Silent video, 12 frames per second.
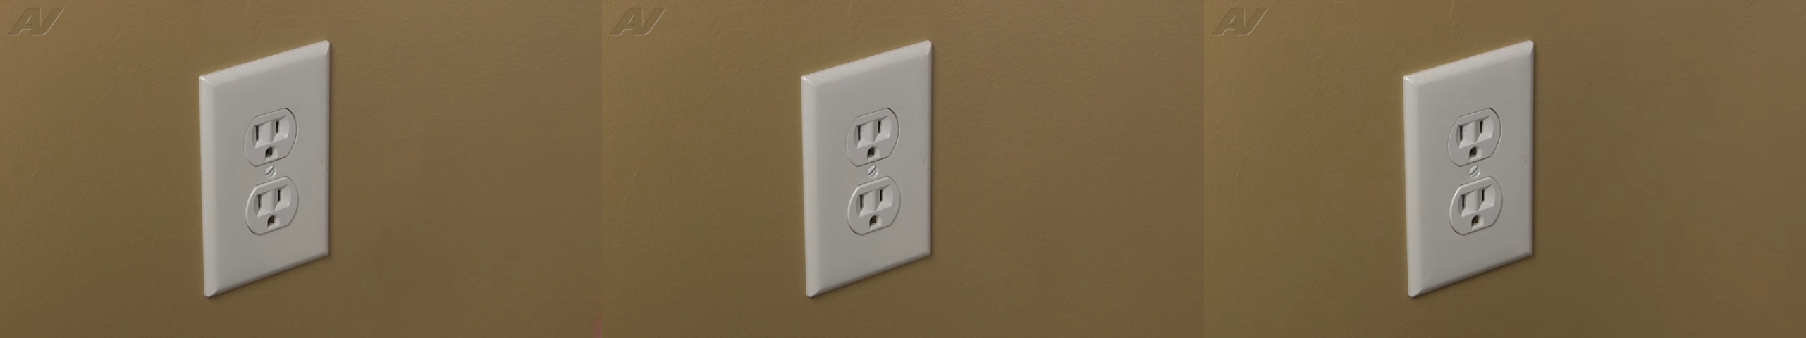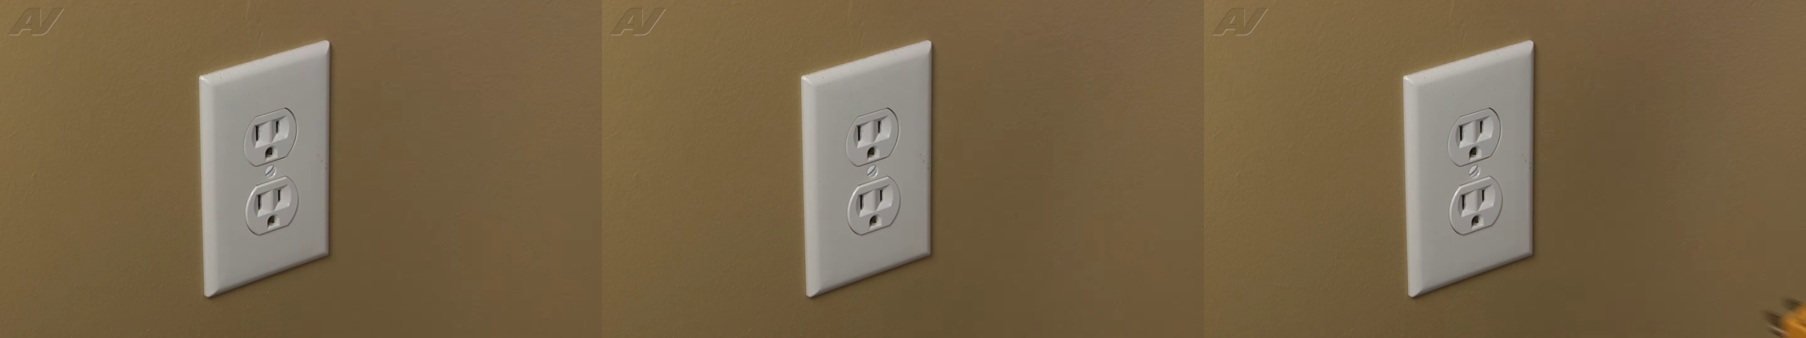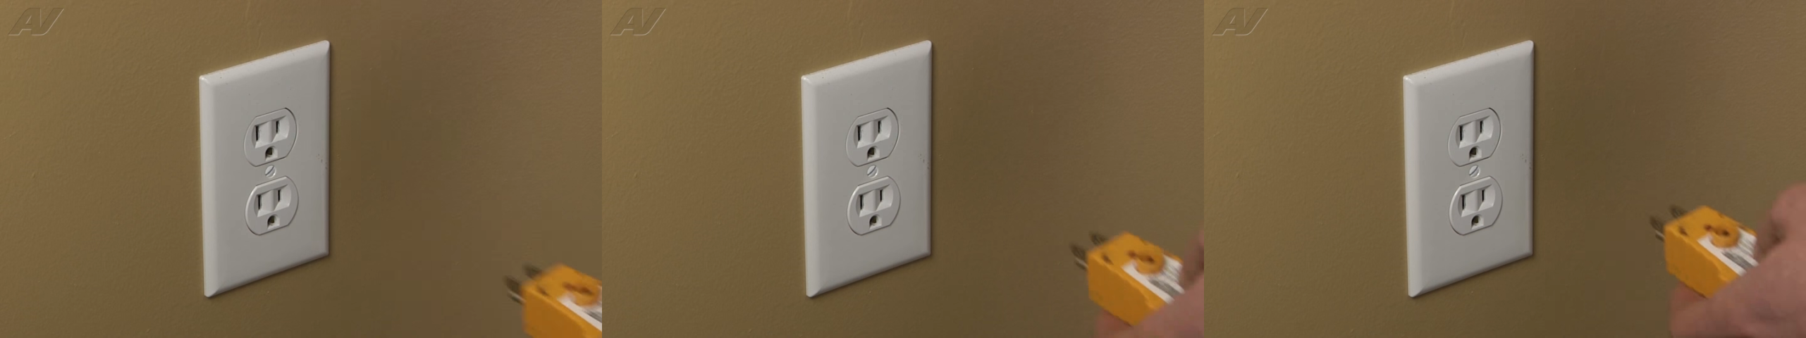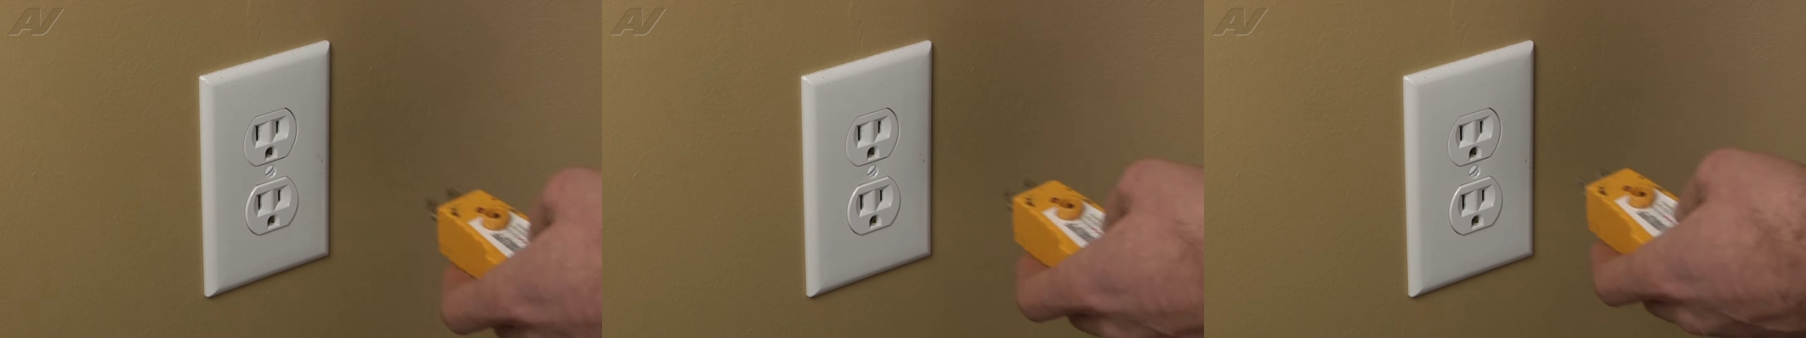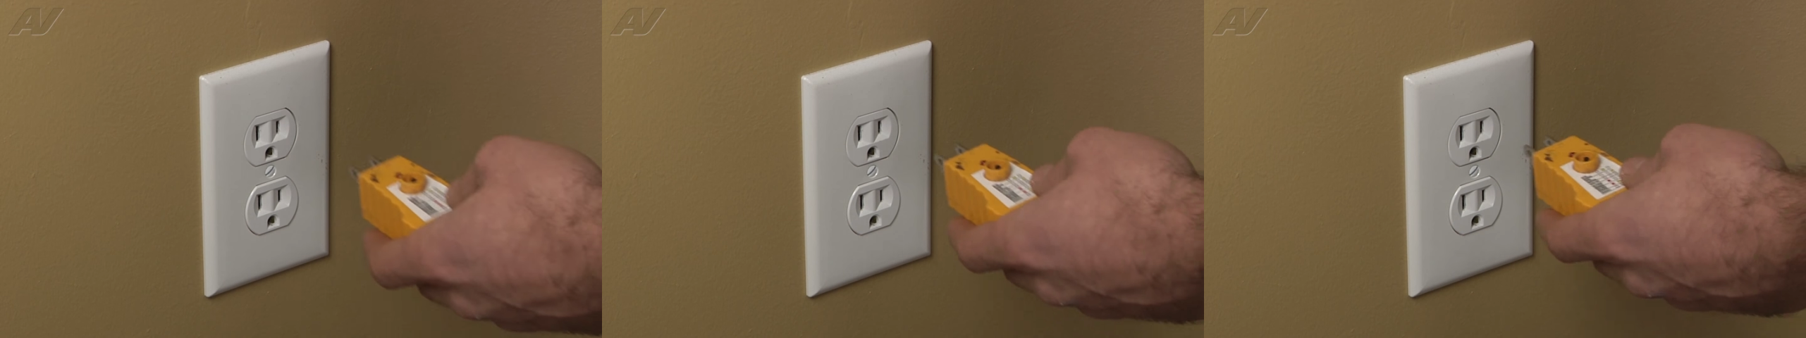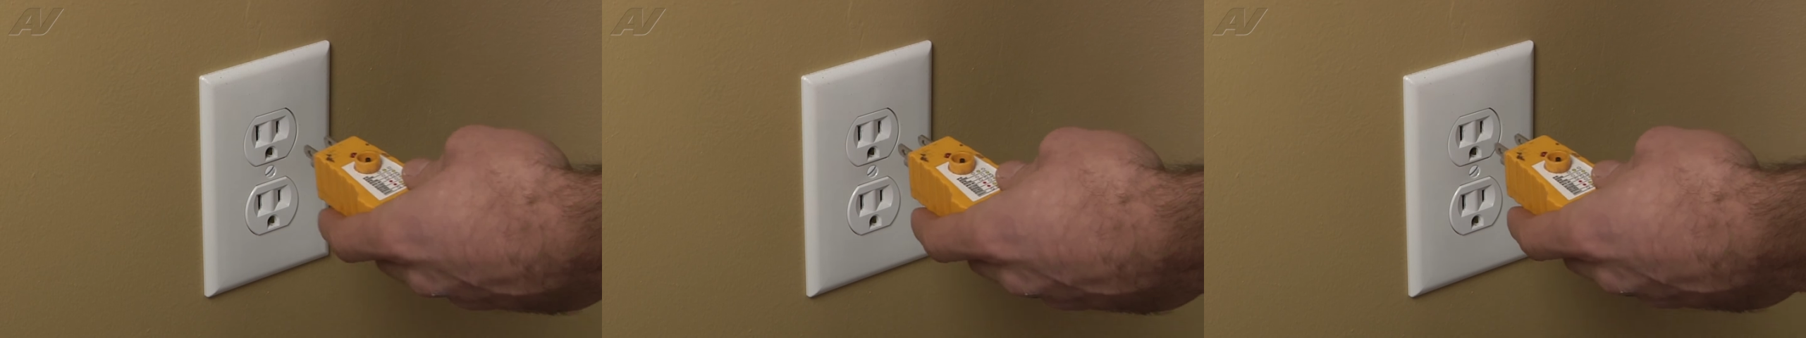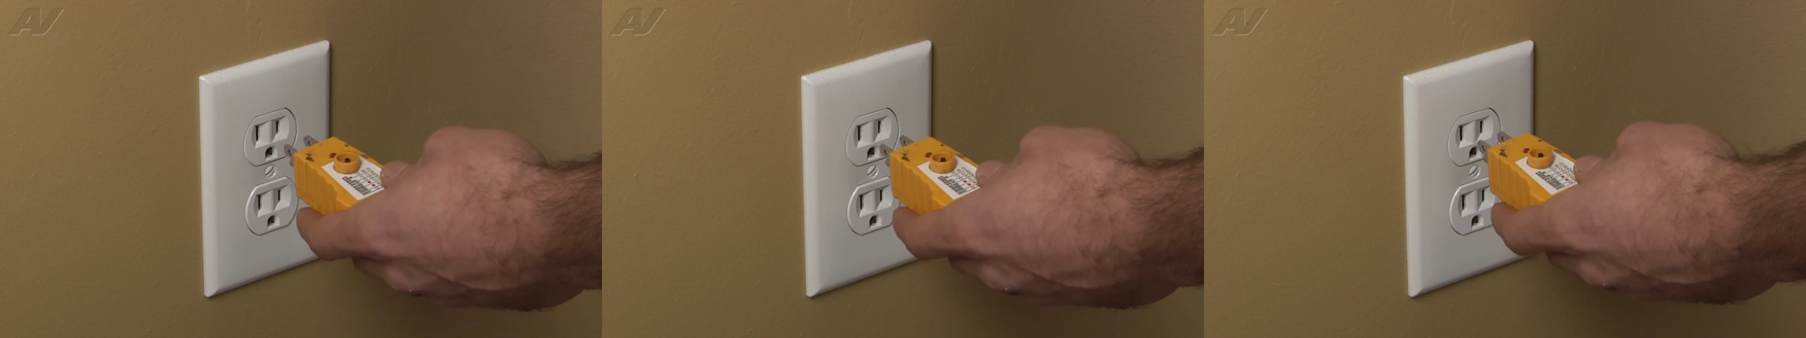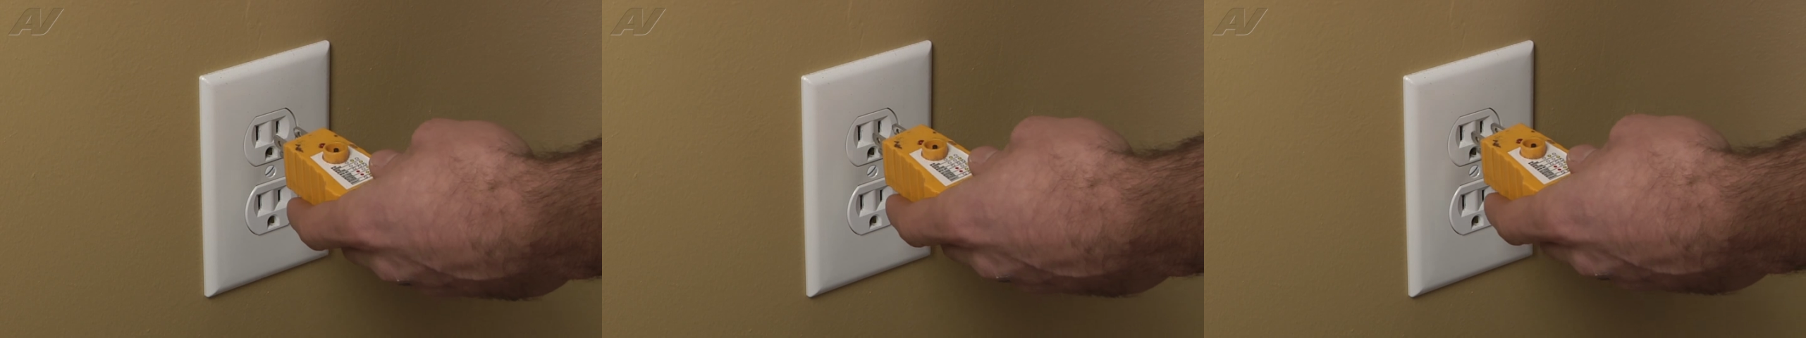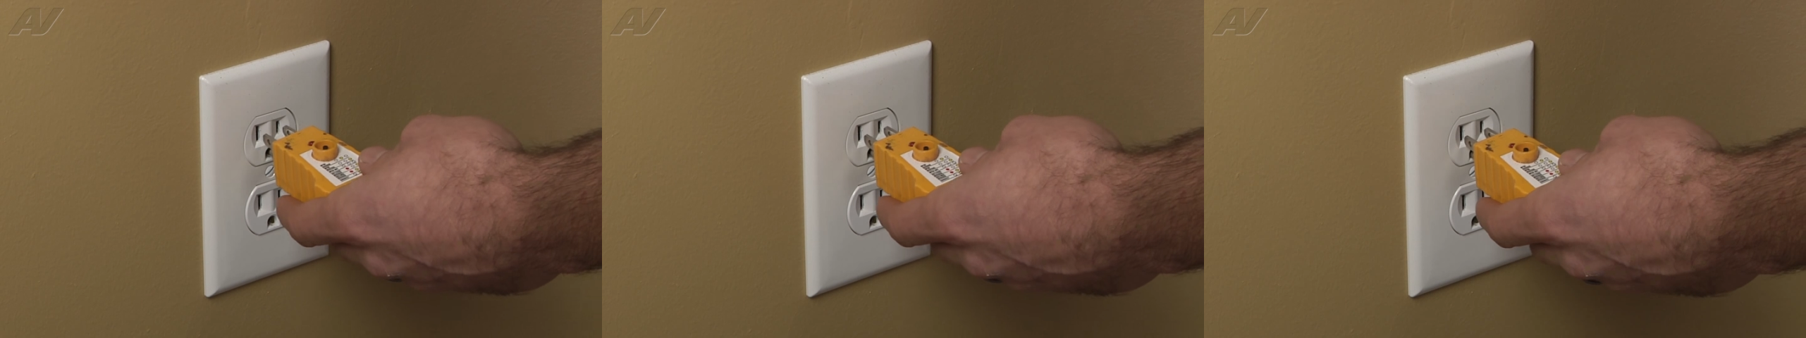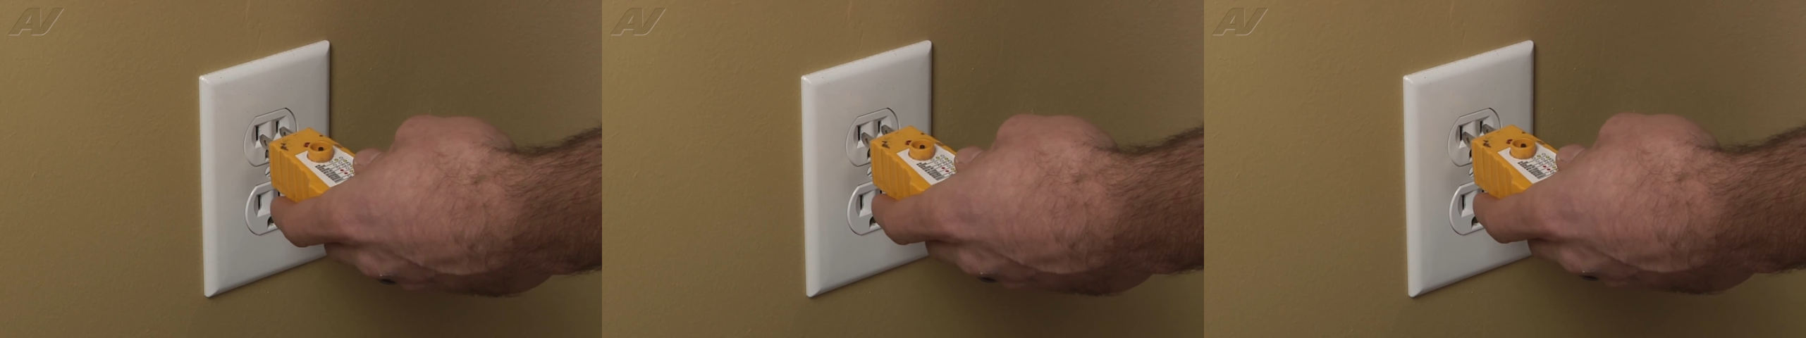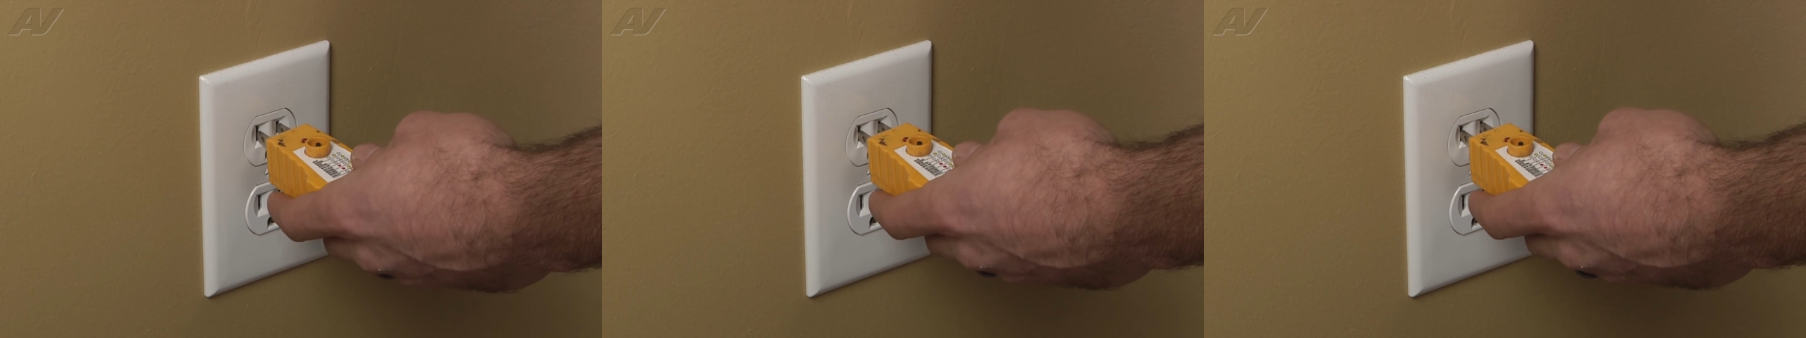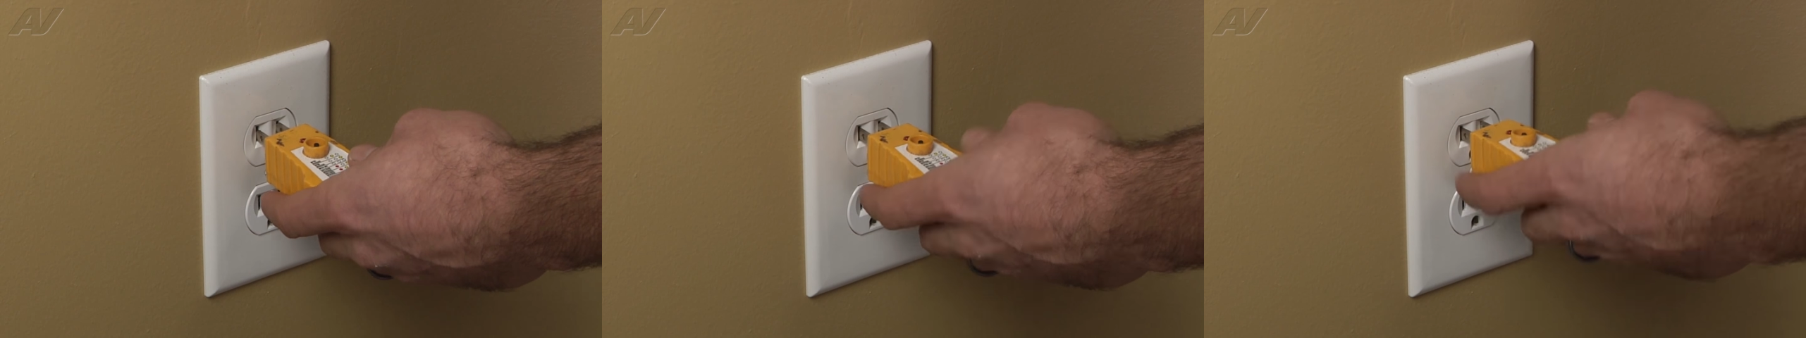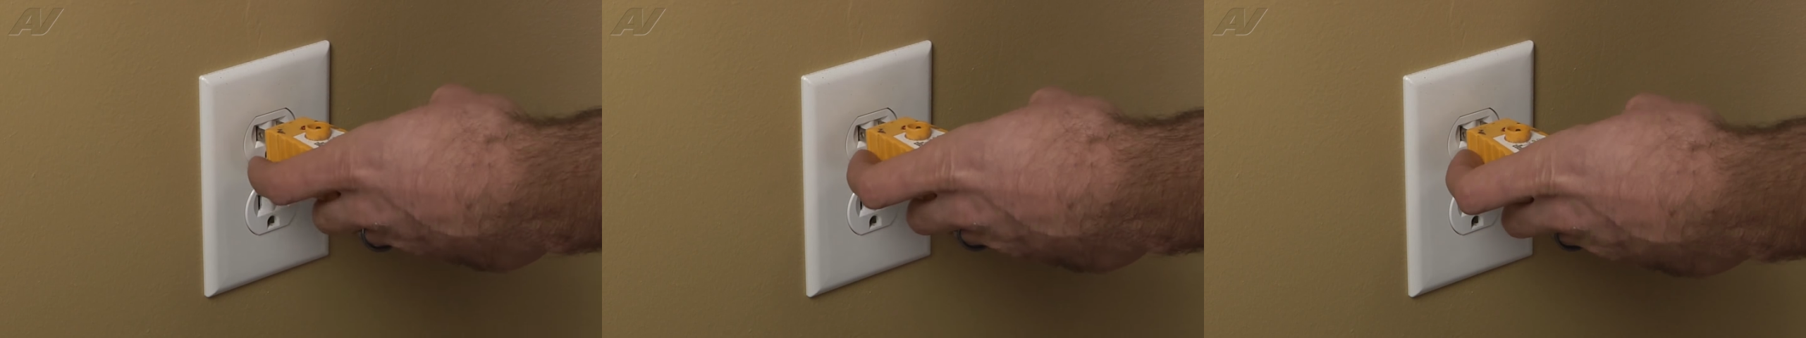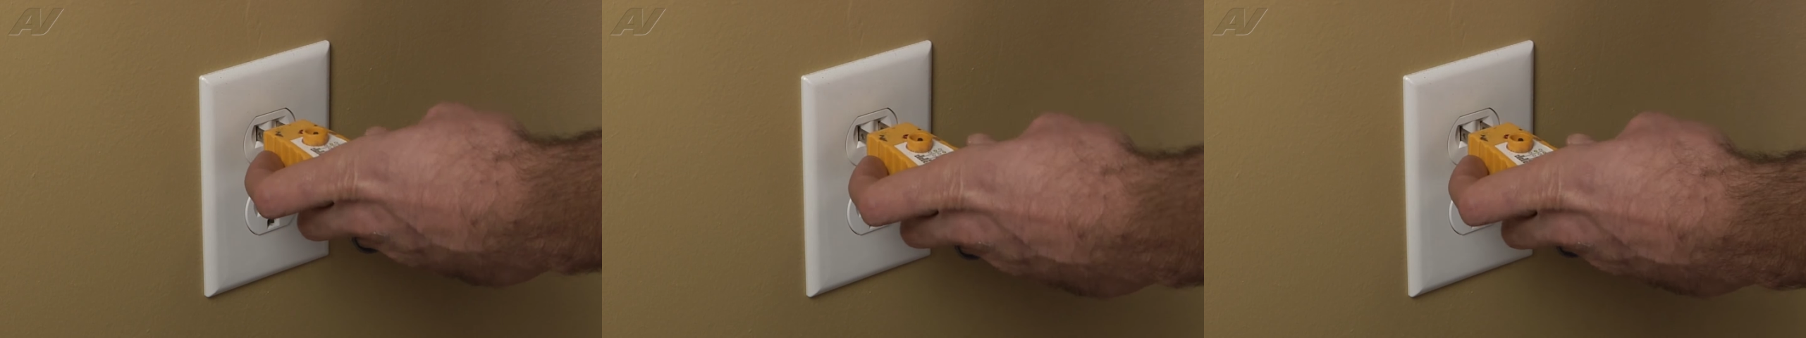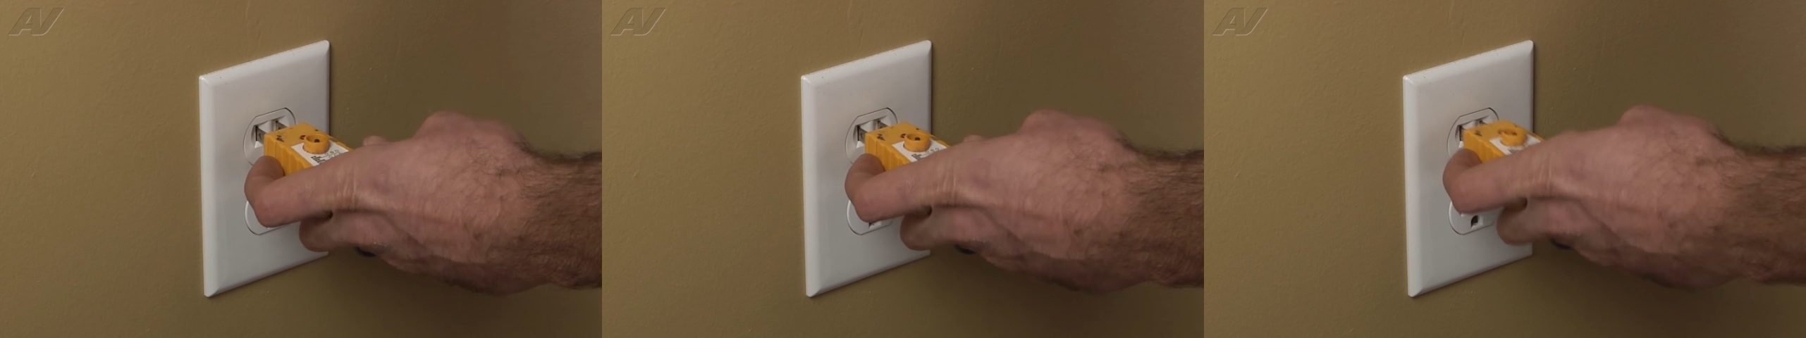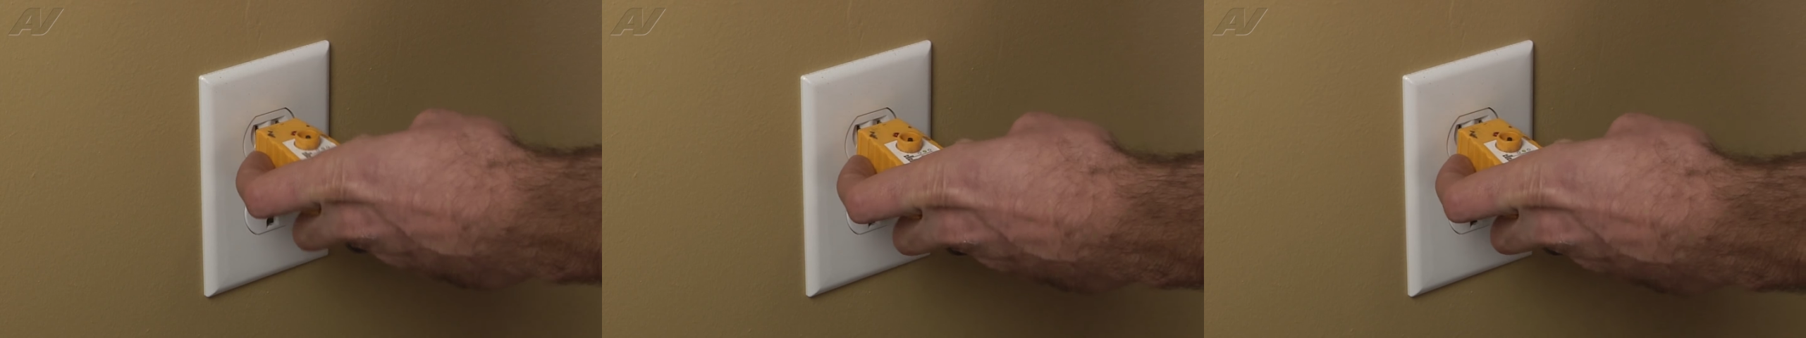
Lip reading: No face is visible, so there are no lips to read.